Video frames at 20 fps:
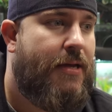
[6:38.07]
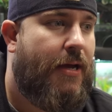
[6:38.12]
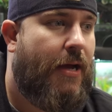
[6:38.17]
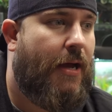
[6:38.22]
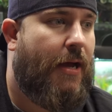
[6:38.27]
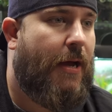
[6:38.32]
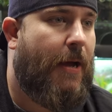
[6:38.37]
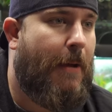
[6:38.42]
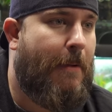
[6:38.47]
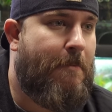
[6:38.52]

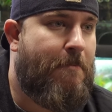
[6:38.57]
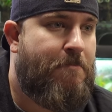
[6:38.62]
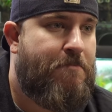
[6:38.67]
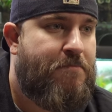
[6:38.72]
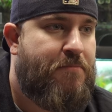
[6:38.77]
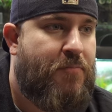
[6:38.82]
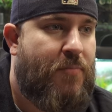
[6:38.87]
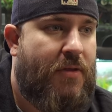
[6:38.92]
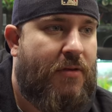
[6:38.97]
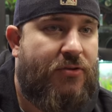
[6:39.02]
Um,
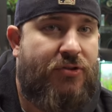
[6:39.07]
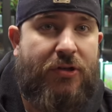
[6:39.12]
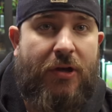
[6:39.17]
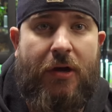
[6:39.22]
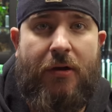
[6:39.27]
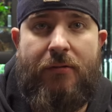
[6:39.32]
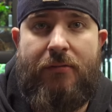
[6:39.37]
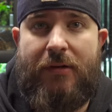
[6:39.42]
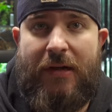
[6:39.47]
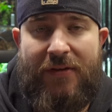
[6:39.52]

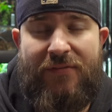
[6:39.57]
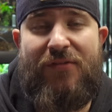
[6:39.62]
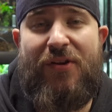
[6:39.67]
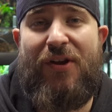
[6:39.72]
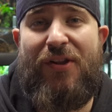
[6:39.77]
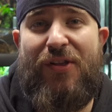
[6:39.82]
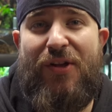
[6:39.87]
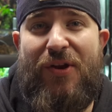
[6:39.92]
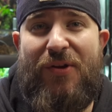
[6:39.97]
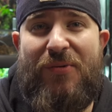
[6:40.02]
so I've
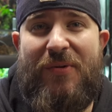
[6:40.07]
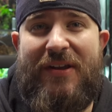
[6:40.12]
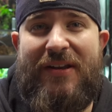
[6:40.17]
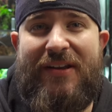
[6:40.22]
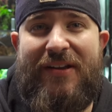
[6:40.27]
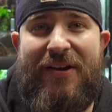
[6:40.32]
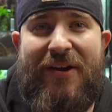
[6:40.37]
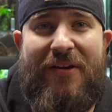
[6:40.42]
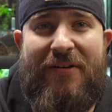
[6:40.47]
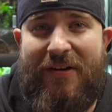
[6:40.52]
got a long way to
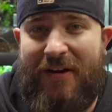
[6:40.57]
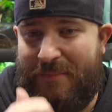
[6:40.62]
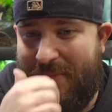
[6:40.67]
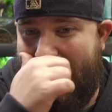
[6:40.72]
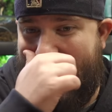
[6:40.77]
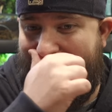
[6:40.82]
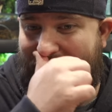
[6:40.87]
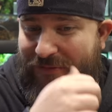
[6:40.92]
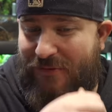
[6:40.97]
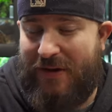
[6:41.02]
go. I'm
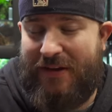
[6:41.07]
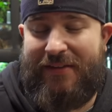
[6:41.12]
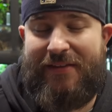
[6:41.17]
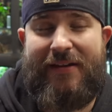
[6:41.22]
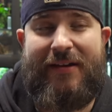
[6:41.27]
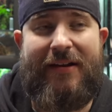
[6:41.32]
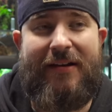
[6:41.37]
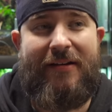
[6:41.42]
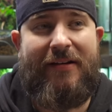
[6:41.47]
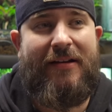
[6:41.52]
halfway
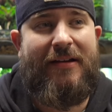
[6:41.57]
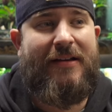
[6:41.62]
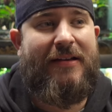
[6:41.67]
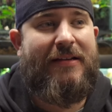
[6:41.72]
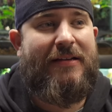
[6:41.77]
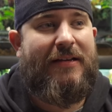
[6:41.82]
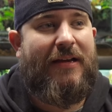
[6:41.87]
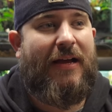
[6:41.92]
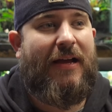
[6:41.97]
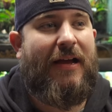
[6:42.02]
there.
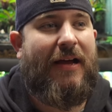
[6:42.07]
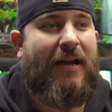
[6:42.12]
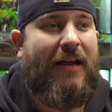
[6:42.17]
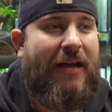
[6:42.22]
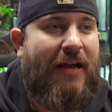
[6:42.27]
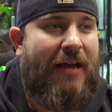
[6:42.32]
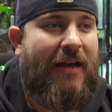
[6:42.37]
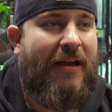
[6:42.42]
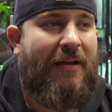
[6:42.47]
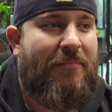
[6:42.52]

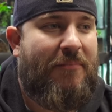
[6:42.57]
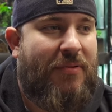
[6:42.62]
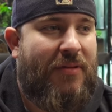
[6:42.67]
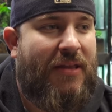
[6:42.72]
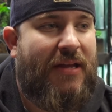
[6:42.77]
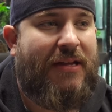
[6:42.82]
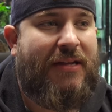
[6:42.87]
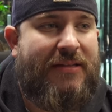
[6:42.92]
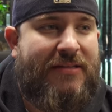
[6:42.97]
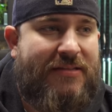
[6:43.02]
Uh, but
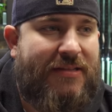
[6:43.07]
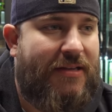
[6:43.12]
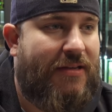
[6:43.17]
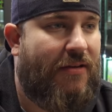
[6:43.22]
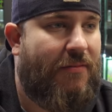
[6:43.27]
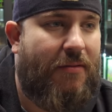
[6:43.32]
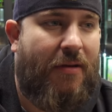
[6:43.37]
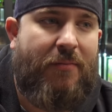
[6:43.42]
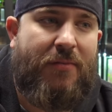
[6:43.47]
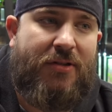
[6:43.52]
like I said,
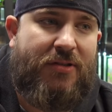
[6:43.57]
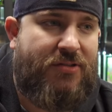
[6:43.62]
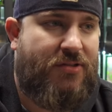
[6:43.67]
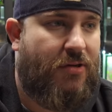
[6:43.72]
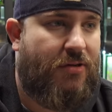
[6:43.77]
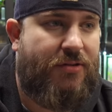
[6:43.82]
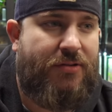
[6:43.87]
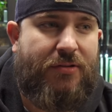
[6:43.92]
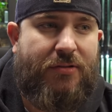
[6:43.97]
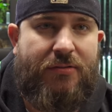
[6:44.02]
I'm going to
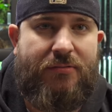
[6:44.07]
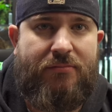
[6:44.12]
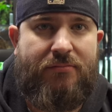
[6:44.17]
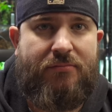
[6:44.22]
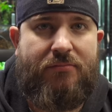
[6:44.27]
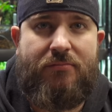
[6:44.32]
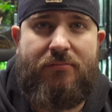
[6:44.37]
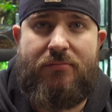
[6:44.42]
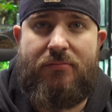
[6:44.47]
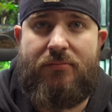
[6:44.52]
start
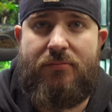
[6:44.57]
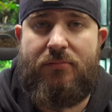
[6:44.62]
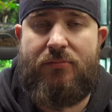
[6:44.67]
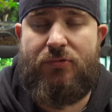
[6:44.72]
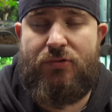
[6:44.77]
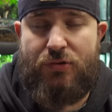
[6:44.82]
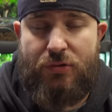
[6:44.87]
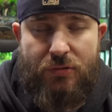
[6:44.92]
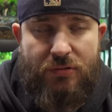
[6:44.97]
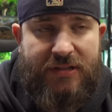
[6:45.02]
doing
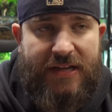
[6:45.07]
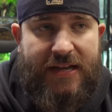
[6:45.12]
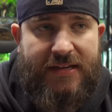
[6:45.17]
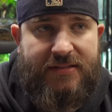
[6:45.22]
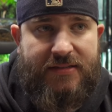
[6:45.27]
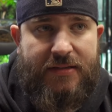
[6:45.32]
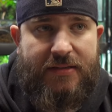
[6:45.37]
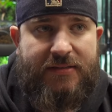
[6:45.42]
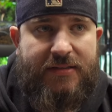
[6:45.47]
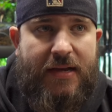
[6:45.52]
two
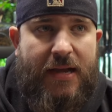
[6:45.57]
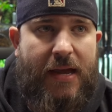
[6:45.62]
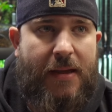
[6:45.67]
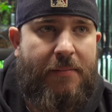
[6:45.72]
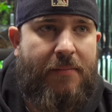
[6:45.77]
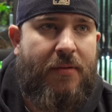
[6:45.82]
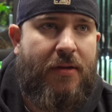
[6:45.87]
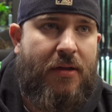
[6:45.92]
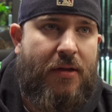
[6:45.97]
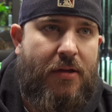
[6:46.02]
tanks at a
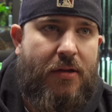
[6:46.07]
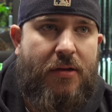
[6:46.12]
time.